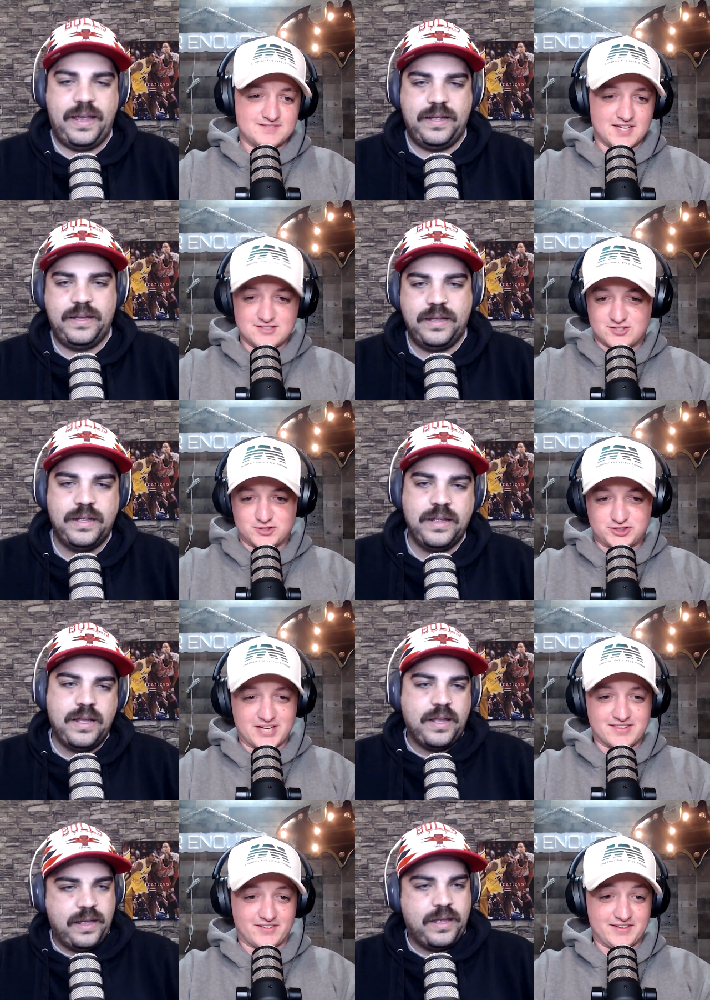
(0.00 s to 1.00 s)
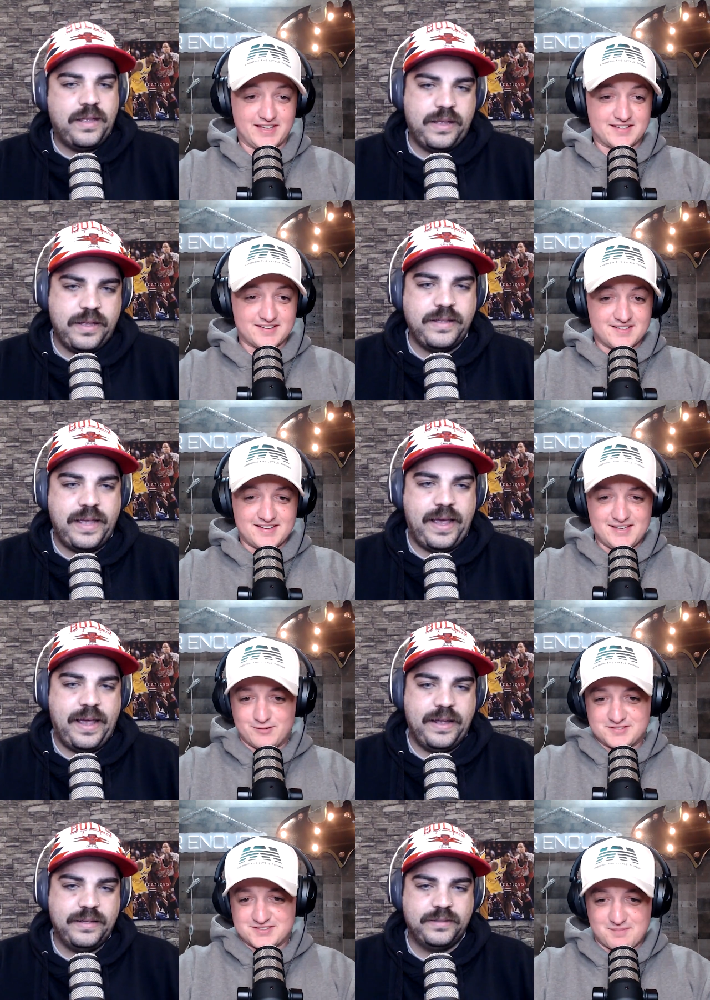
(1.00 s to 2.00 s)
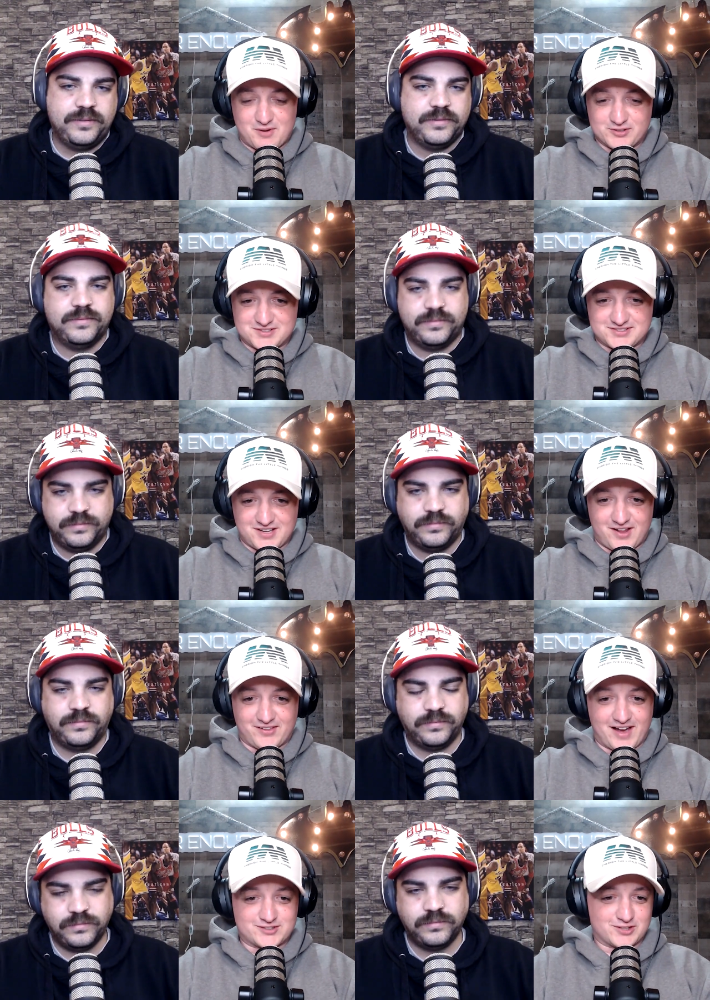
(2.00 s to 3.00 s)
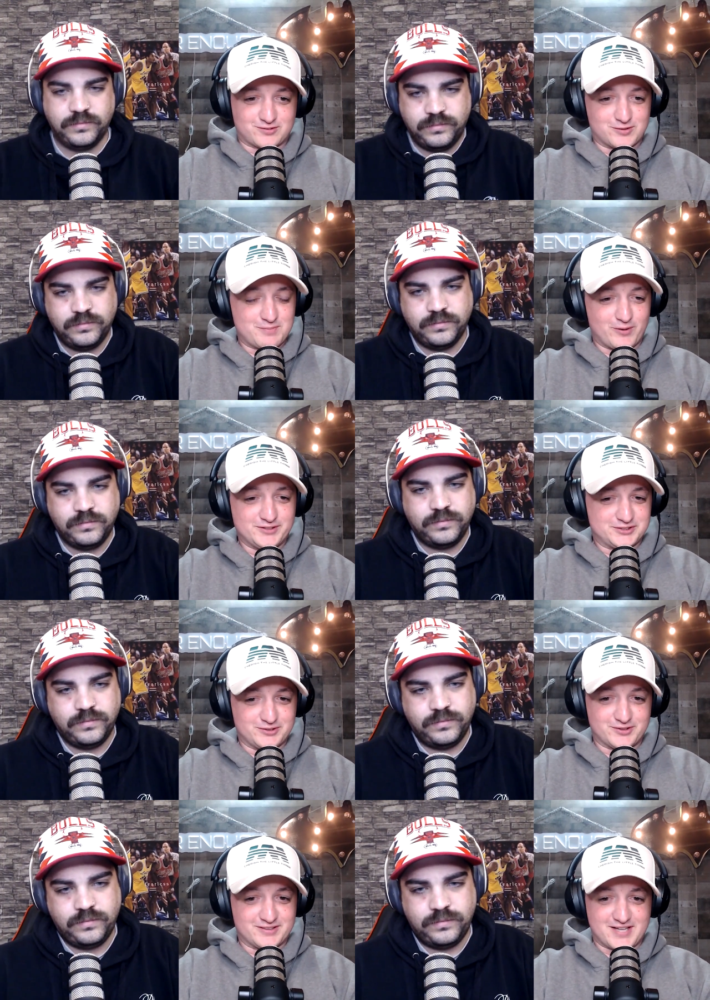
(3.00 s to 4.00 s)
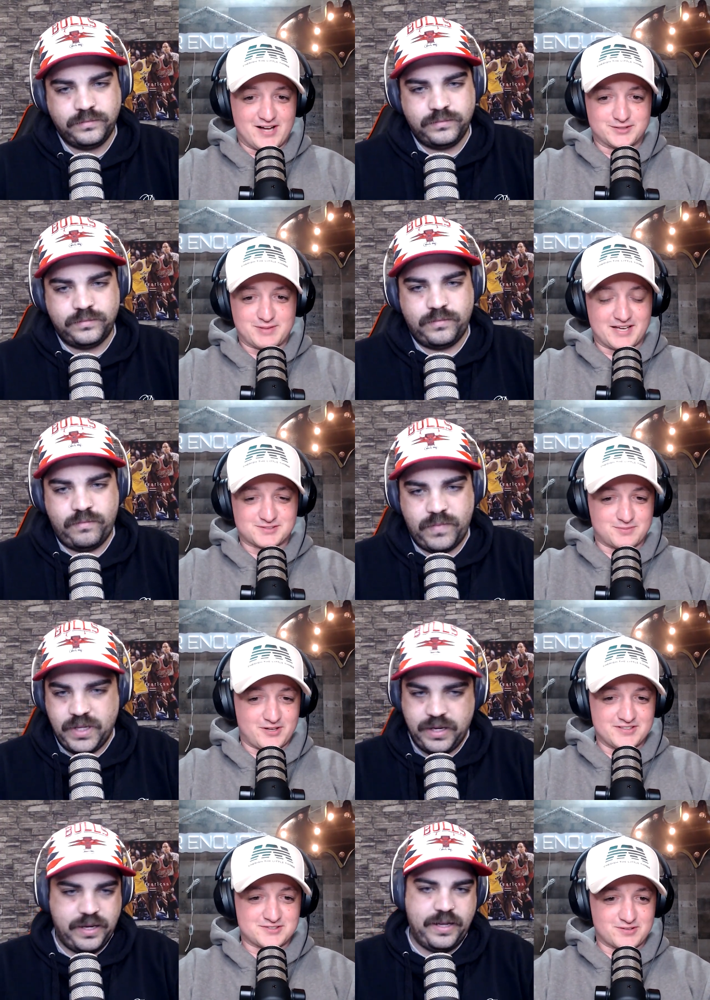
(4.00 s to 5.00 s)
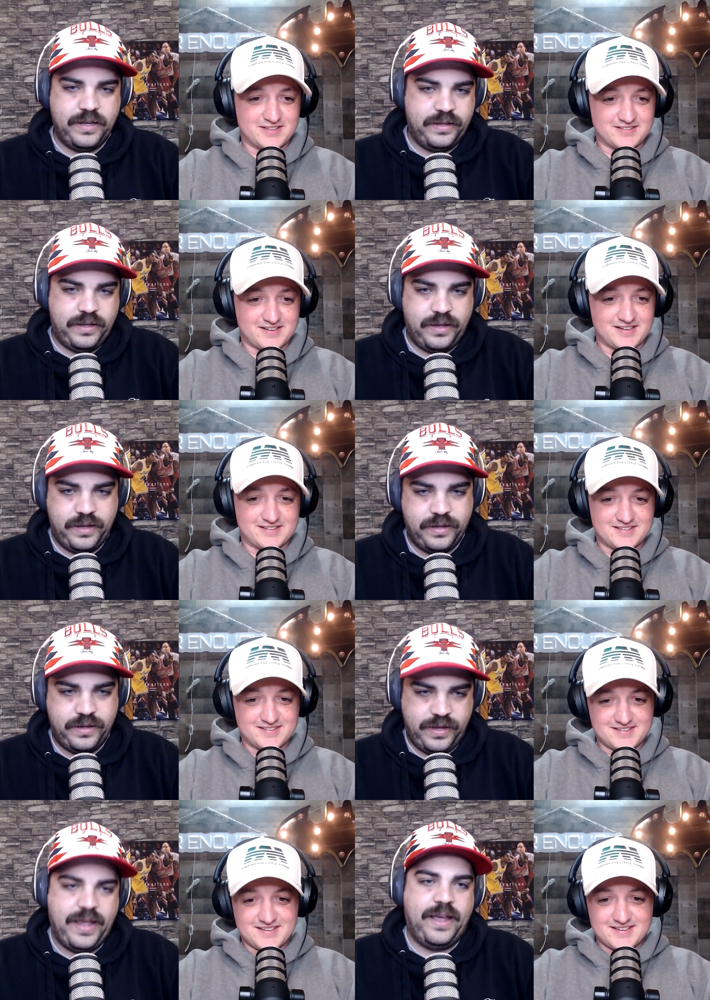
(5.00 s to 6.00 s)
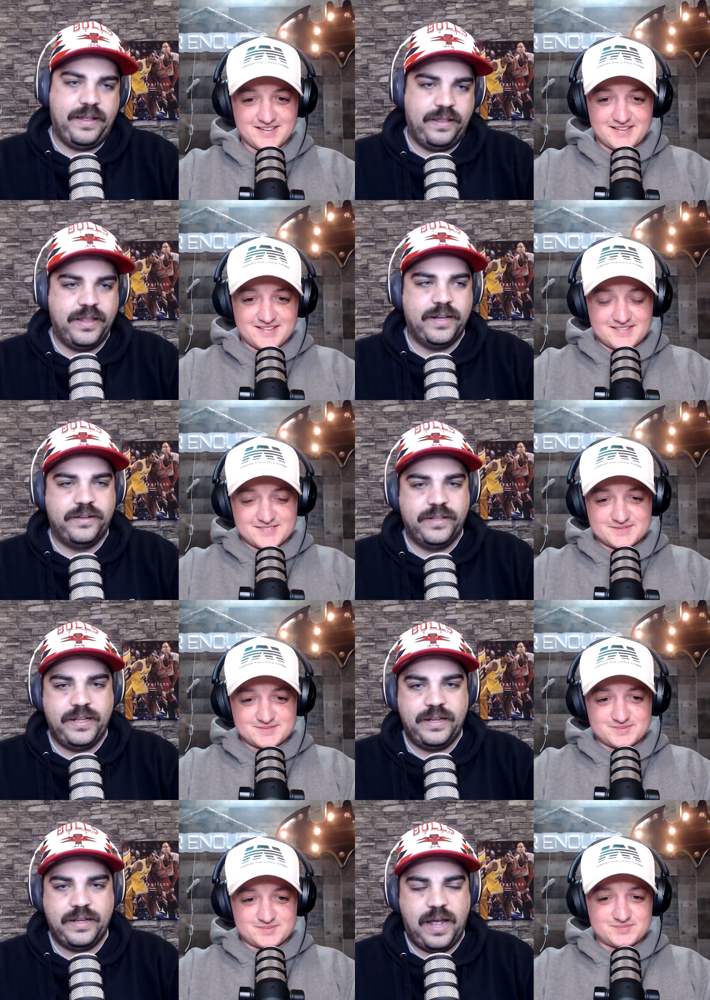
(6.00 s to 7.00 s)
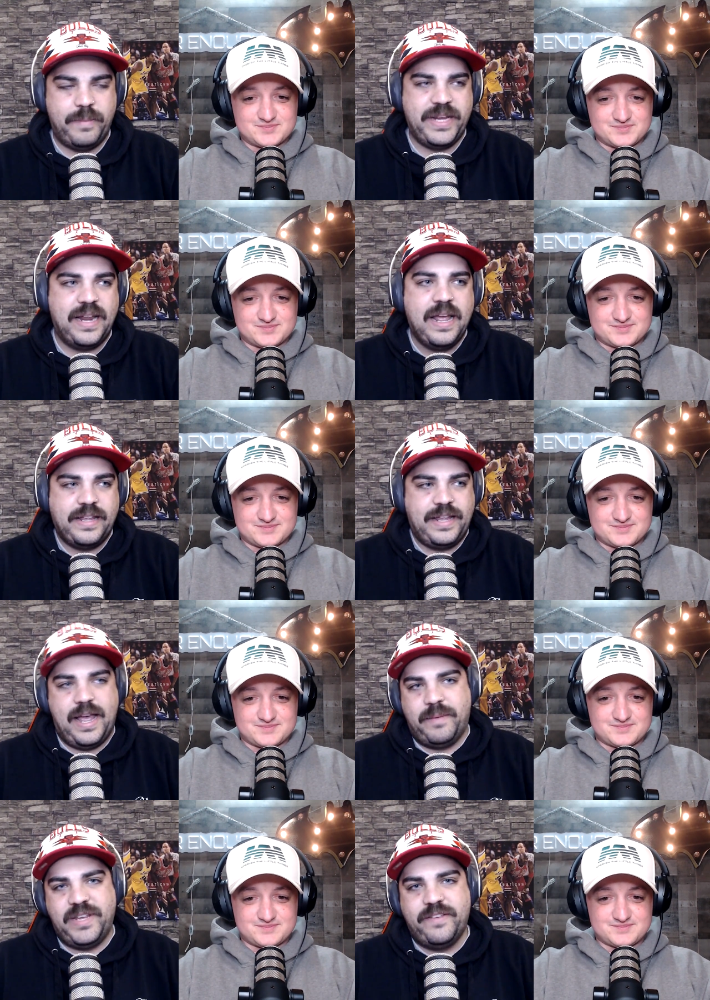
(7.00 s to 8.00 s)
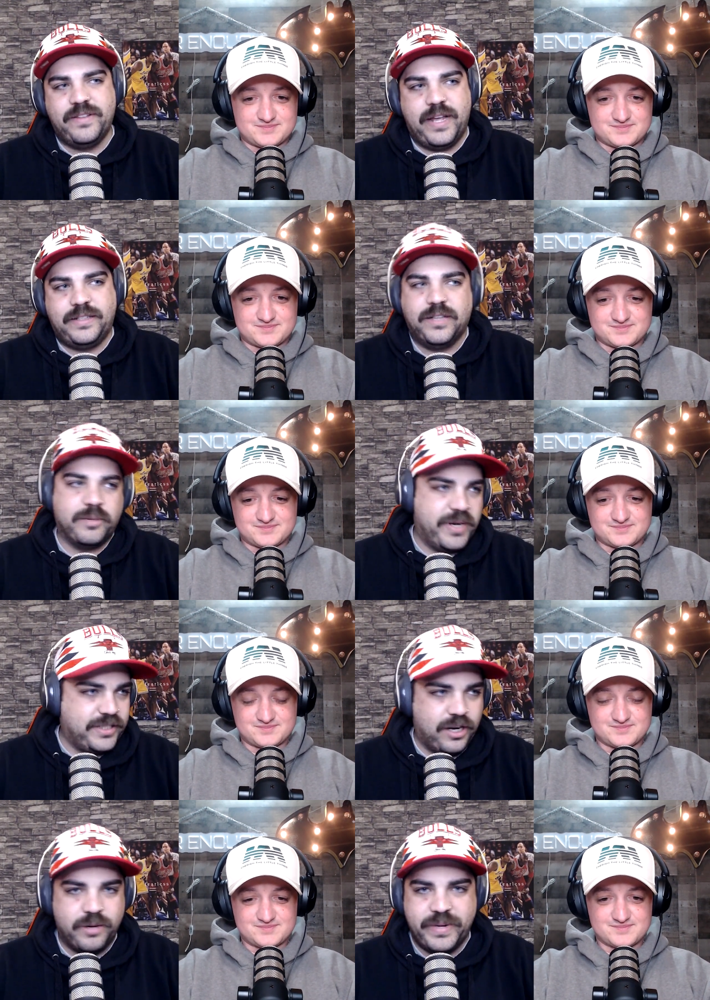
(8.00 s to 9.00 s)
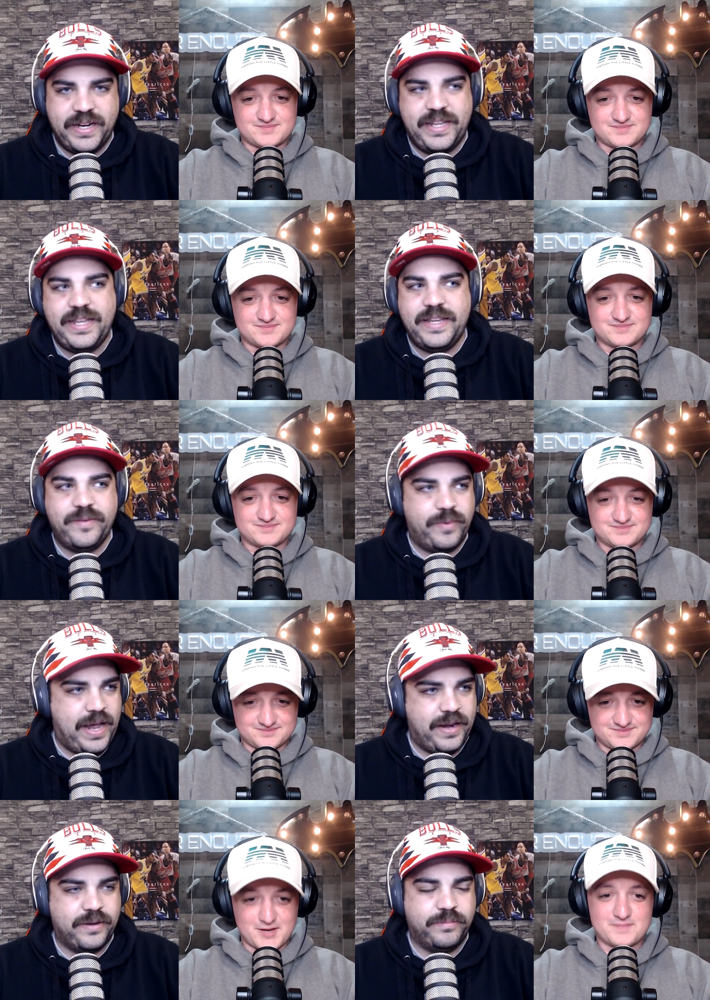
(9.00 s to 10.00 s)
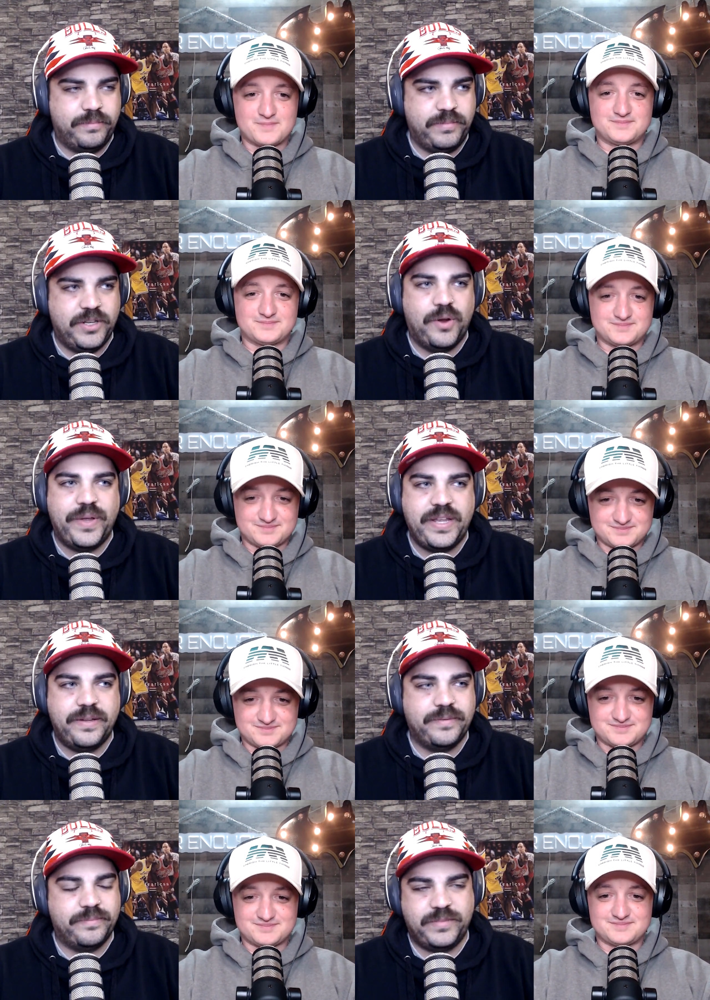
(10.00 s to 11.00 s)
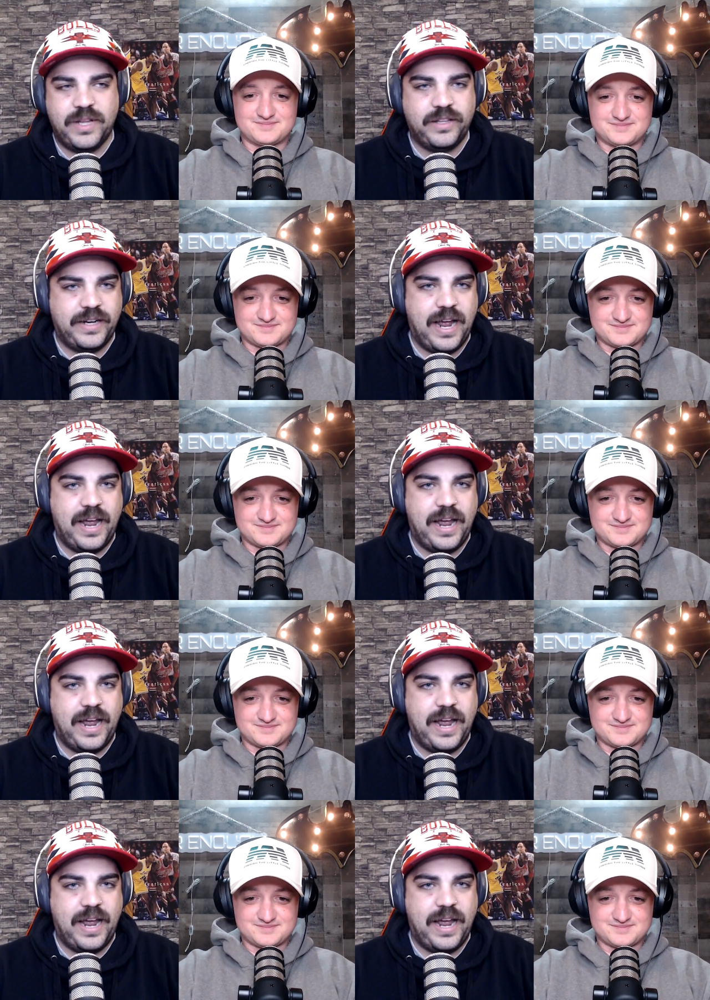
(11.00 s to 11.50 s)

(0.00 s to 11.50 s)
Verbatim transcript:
Speaker 1: didn't do shit in the league. Yeah. He was the most electric three point shooter in college basketball history. Like
Speaker 2: Yeah, literally. I mean, yeah, I mean even like Doug McDermott, he had a yep. you know, he another guy